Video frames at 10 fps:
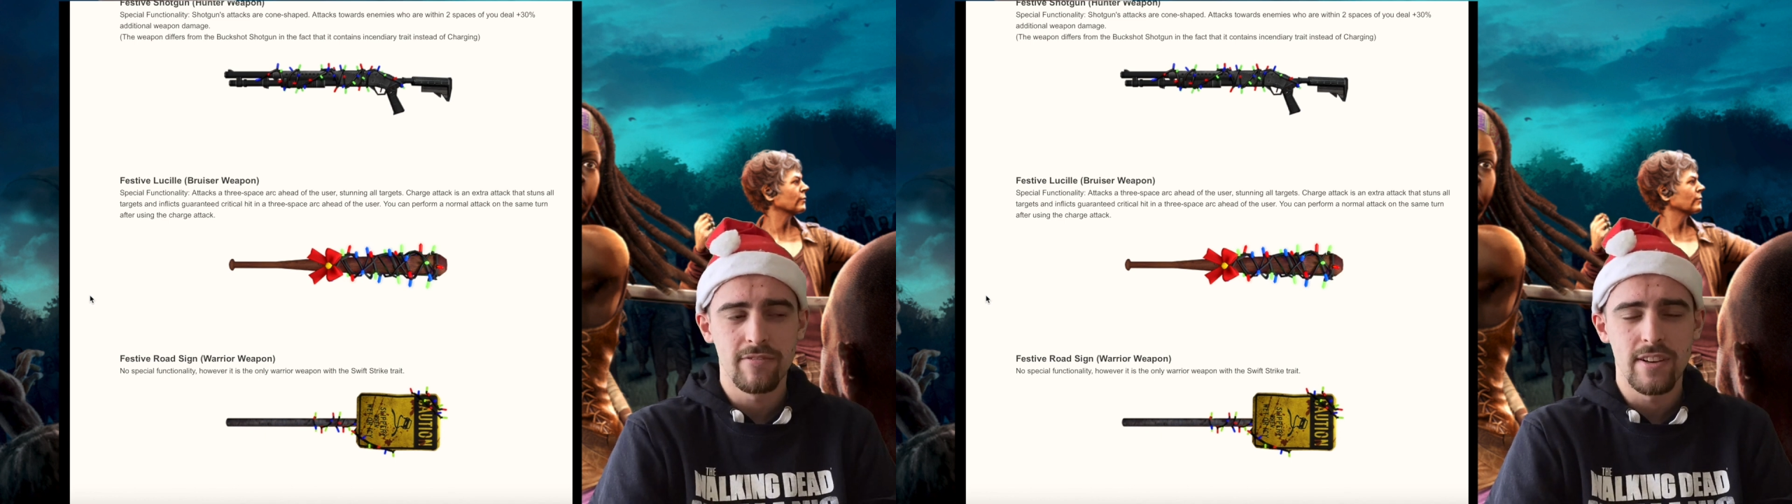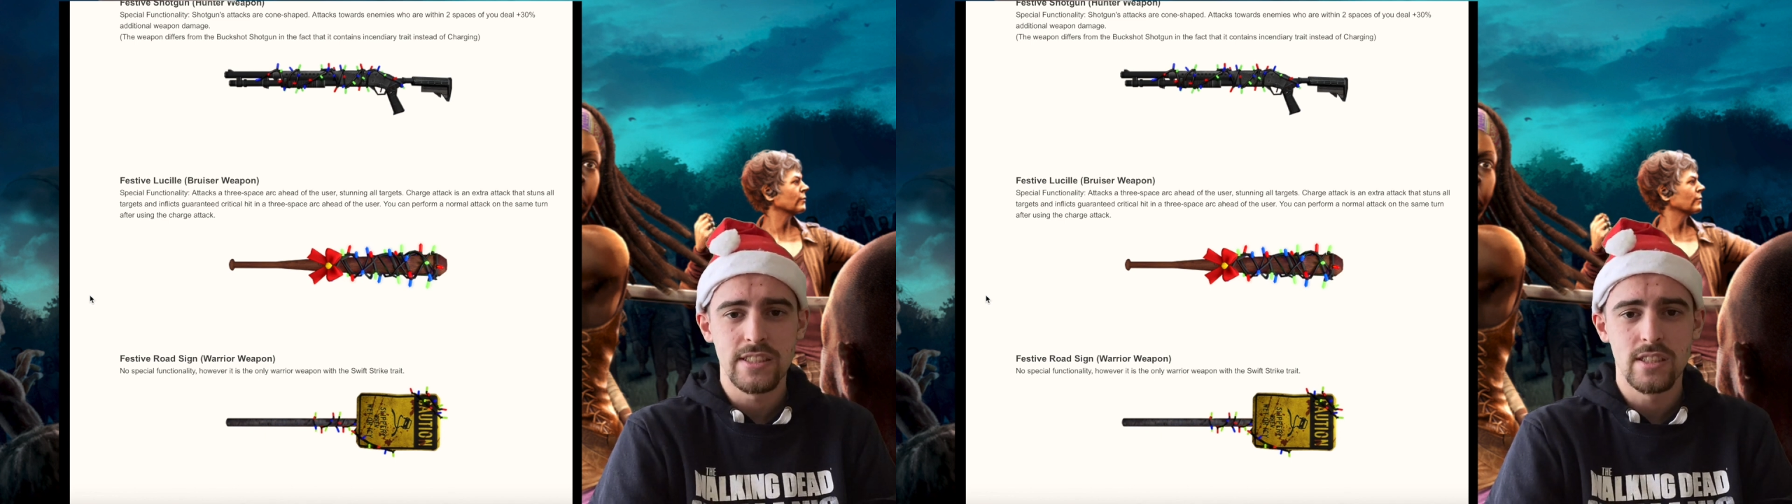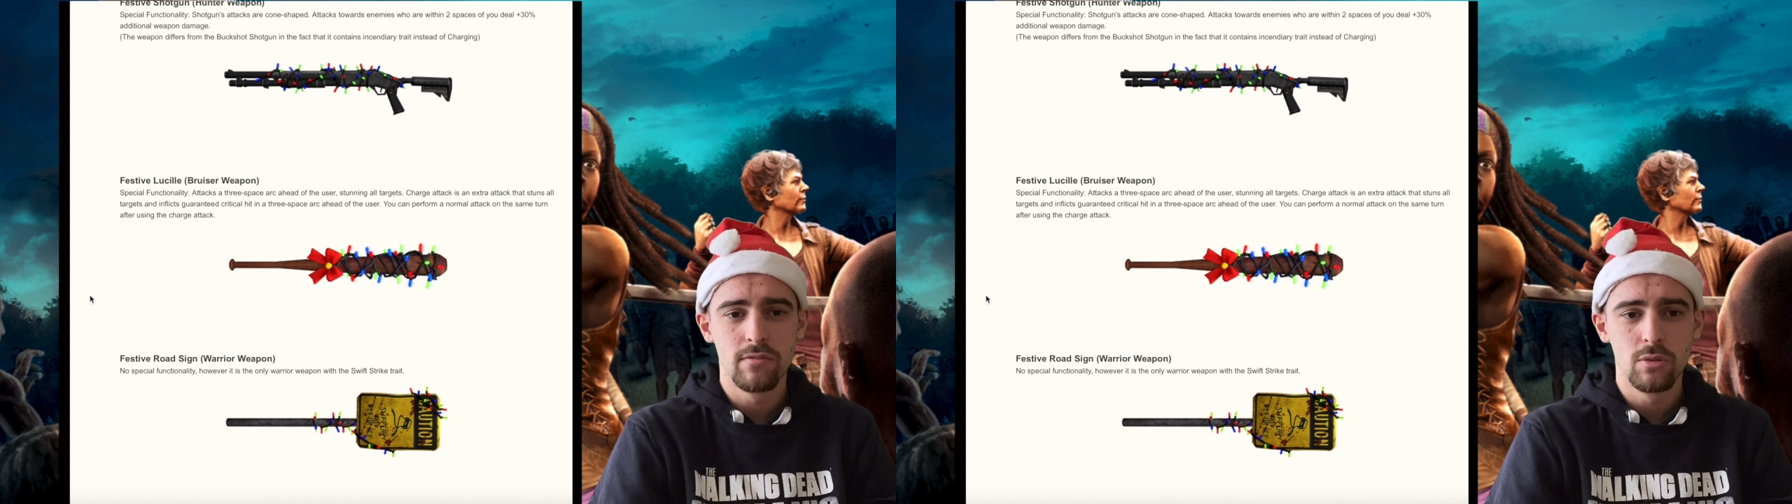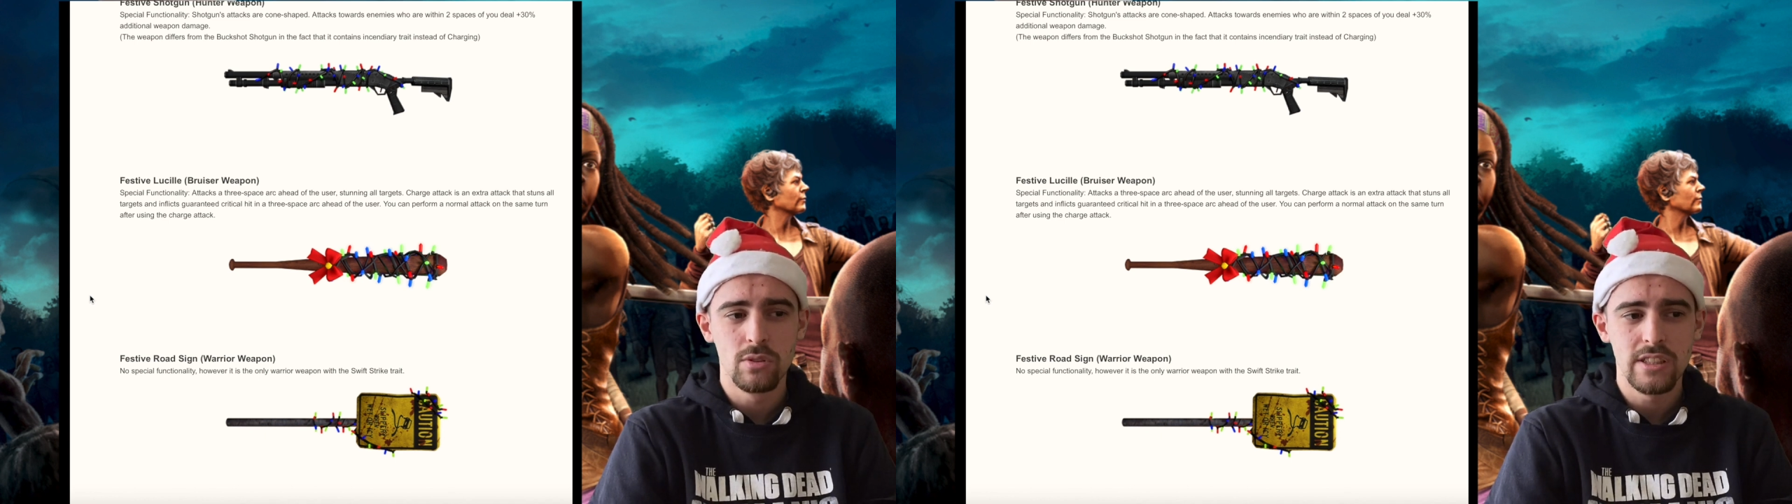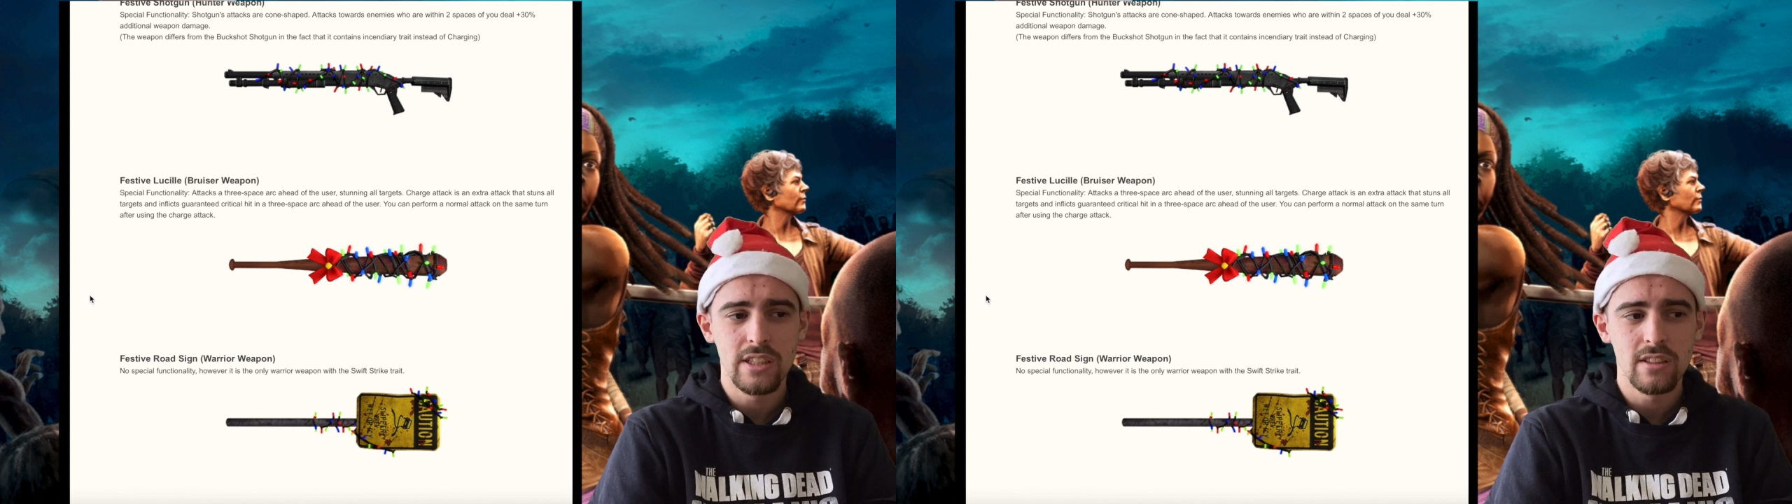the Festive
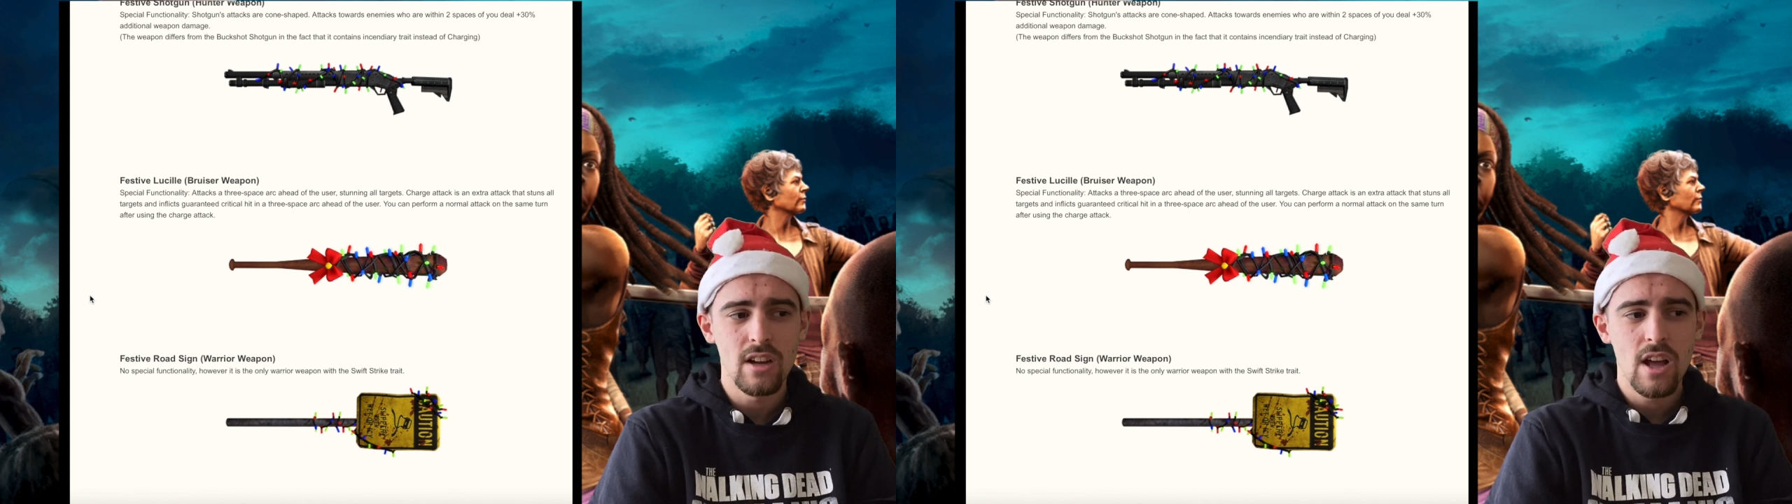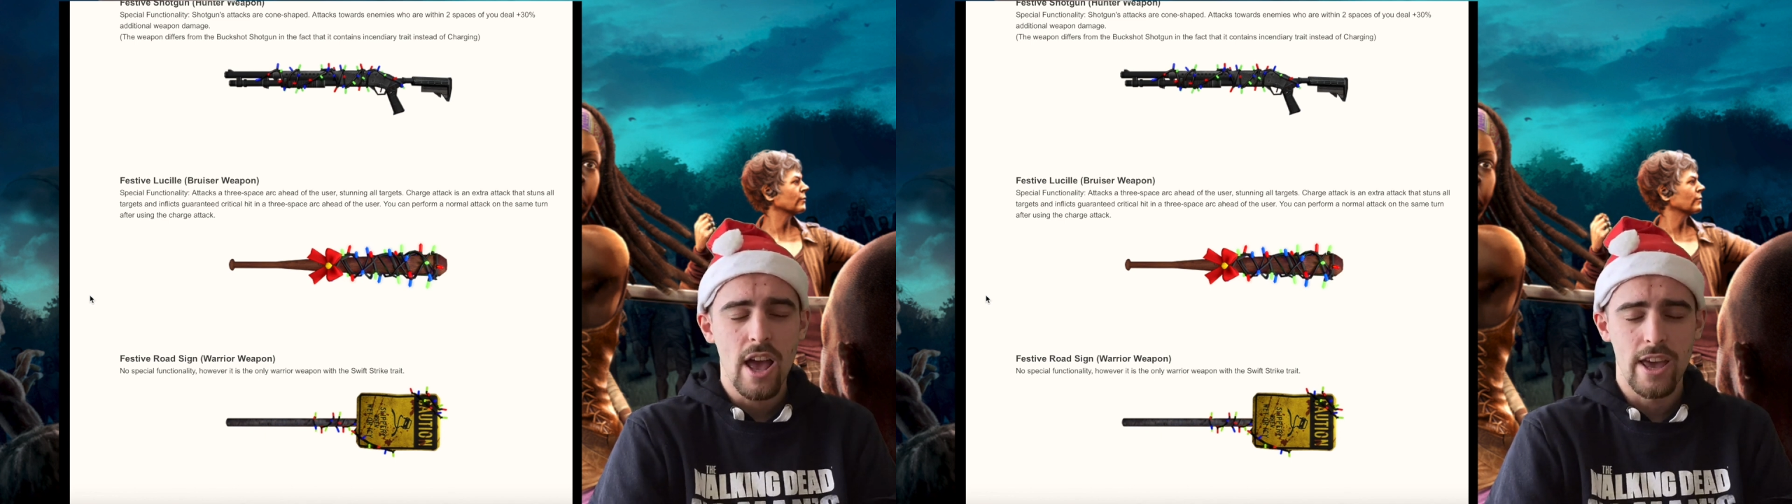Lucille,